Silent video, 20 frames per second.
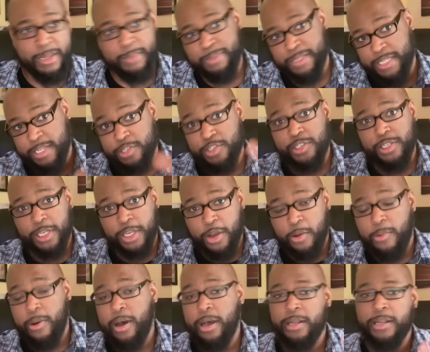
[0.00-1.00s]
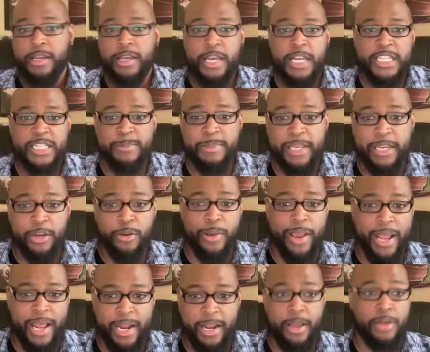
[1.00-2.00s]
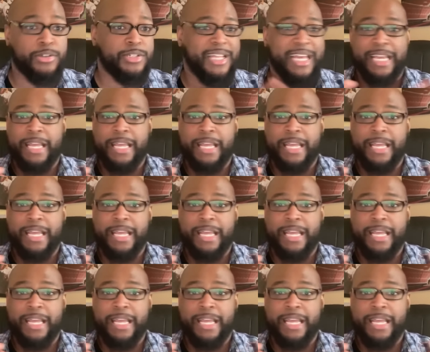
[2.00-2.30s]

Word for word: but potentially go on to be a great head coach.